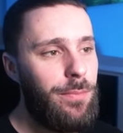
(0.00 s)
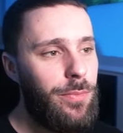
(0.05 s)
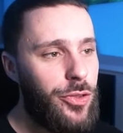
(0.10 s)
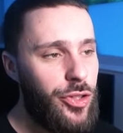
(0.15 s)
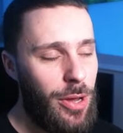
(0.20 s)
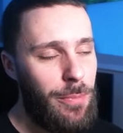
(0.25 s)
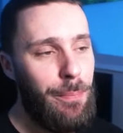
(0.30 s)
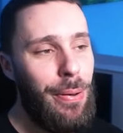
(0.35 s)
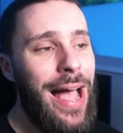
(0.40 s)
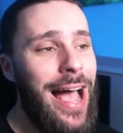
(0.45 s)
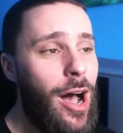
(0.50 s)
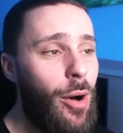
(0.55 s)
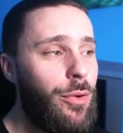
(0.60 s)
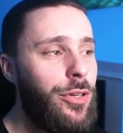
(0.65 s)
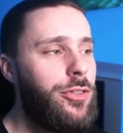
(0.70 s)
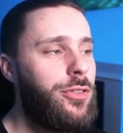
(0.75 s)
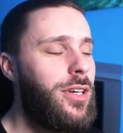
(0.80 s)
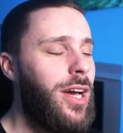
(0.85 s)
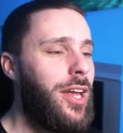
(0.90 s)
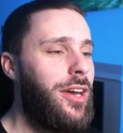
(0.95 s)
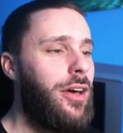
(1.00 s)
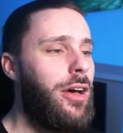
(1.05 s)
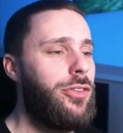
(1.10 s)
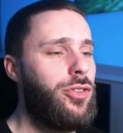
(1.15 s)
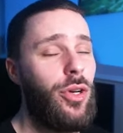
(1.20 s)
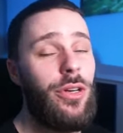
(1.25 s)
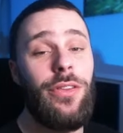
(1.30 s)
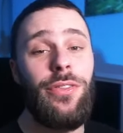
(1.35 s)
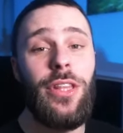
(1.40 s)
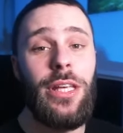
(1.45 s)
Chien-Pao, which kind of,
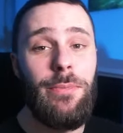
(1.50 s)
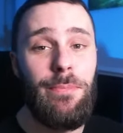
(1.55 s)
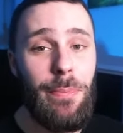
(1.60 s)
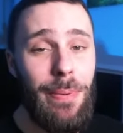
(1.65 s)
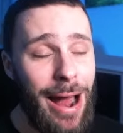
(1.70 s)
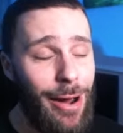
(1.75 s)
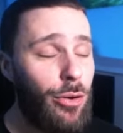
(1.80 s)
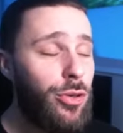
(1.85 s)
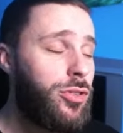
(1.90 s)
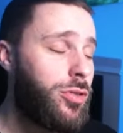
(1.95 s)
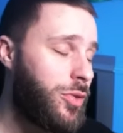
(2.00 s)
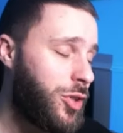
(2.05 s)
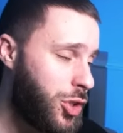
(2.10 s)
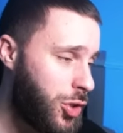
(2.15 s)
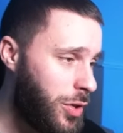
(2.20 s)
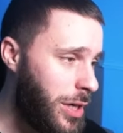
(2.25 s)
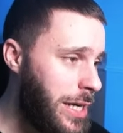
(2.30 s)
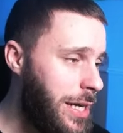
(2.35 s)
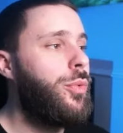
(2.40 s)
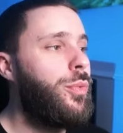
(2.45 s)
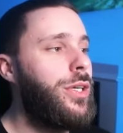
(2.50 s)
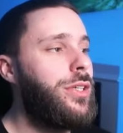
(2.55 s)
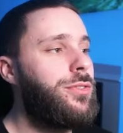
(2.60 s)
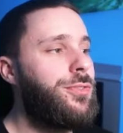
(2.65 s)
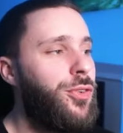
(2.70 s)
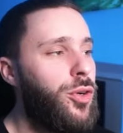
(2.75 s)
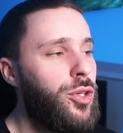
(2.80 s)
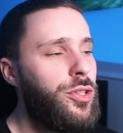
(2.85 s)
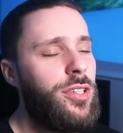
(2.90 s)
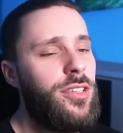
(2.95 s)
the Bibarel to retreat, which
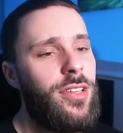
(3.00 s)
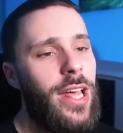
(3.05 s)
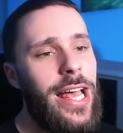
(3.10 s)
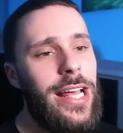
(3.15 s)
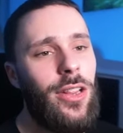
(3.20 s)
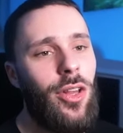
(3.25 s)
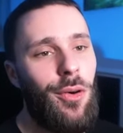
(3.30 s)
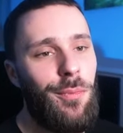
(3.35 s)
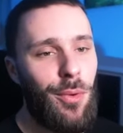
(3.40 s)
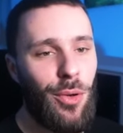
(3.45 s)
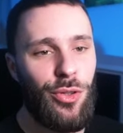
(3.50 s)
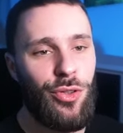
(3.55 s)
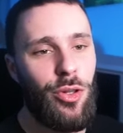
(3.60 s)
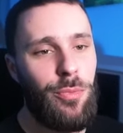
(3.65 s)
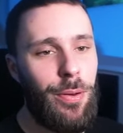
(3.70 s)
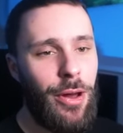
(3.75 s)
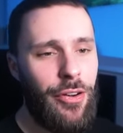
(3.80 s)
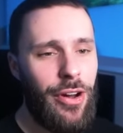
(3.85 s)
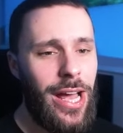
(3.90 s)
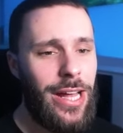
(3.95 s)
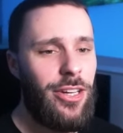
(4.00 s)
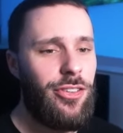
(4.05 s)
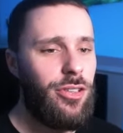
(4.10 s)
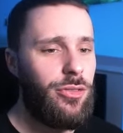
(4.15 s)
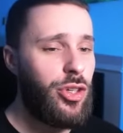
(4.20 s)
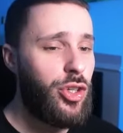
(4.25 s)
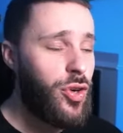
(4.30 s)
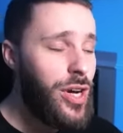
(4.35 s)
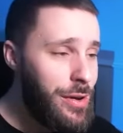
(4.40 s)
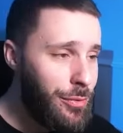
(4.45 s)
forces a lot more superior energy
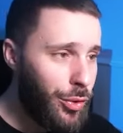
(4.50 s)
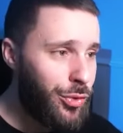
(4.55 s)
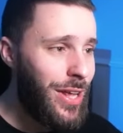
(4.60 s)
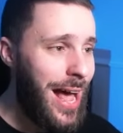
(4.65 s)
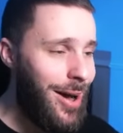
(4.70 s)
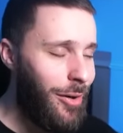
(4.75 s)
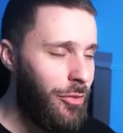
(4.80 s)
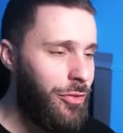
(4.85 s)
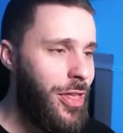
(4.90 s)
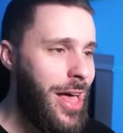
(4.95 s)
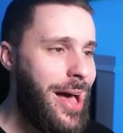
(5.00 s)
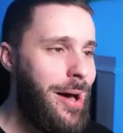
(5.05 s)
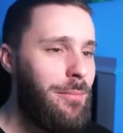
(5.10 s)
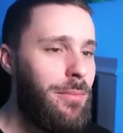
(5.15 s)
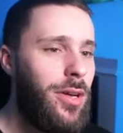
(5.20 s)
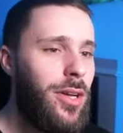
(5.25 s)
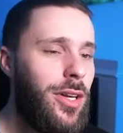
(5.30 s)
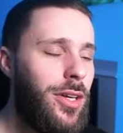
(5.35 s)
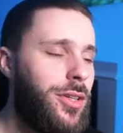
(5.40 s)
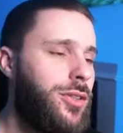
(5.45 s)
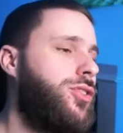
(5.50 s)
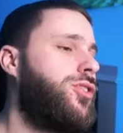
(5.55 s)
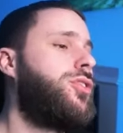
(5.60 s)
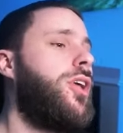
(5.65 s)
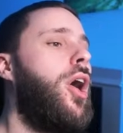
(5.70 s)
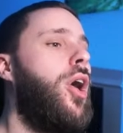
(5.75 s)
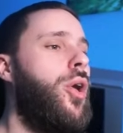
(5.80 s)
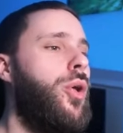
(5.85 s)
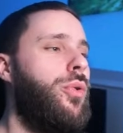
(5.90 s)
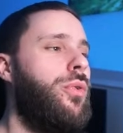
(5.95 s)
retrievals out of them,
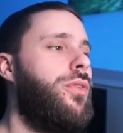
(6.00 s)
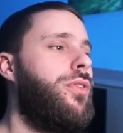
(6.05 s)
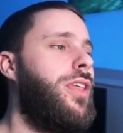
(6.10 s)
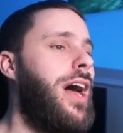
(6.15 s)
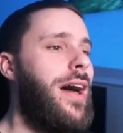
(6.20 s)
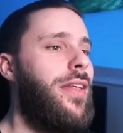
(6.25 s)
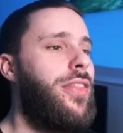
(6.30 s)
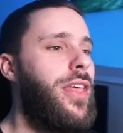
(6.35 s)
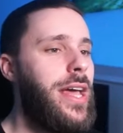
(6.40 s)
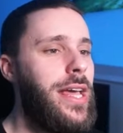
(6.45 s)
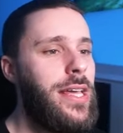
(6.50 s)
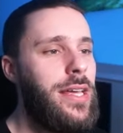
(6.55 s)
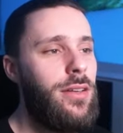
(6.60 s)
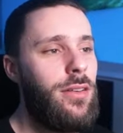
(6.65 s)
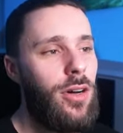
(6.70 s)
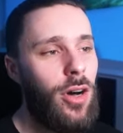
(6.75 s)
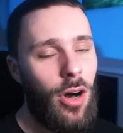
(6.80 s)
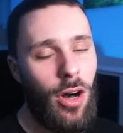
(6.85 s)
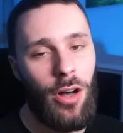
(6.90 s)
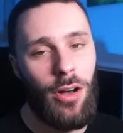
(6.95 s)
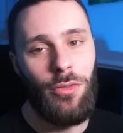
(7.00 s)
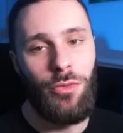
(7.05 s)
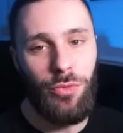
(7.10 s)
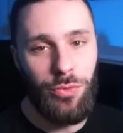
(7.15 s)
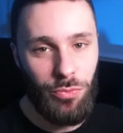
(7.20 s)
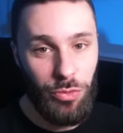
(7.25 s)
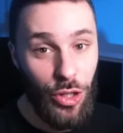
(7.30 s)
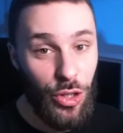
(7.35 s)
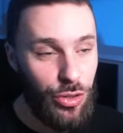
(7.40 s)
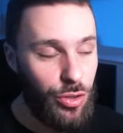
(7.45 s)
so that they are
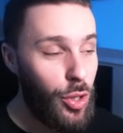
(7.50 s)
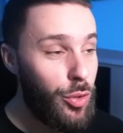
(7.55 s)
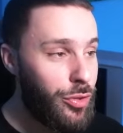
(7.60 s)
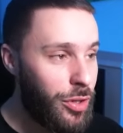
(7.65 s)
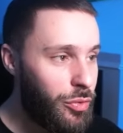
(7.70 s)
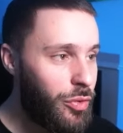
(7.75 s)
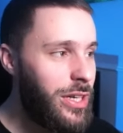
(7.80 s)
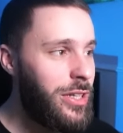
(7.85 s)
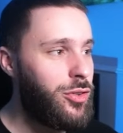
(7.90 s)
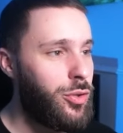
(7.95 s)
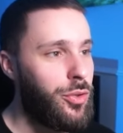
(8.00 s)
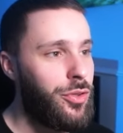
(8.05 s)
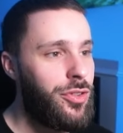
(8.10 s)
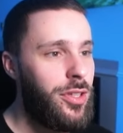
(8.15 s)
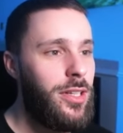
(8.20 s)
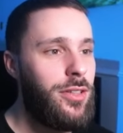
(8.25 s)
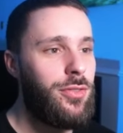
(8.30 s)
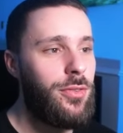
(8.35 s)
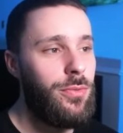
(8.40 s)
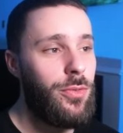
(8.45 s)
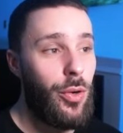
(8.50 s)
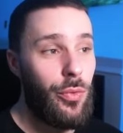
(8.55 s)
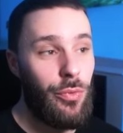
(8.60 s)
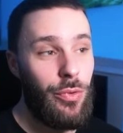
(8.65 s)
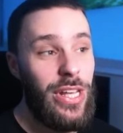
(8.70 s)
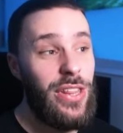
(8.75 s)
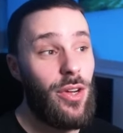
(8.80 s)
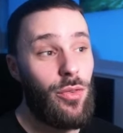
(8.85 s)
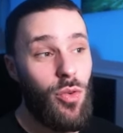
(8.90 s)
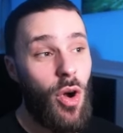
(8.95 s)
using resources
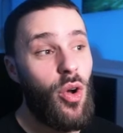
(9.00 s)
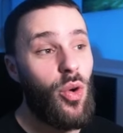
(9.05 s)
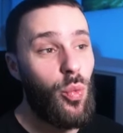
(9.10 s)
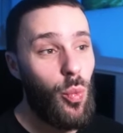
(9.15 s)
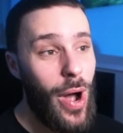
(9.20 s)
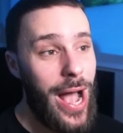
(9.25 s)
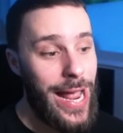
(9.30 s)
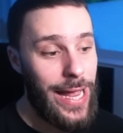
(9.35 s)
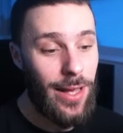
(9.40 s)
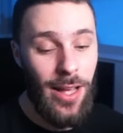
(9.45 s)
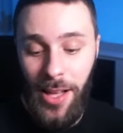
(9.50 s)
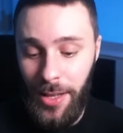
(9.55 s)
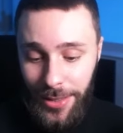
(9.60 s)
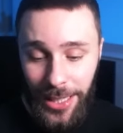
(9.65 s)
in the wrong way.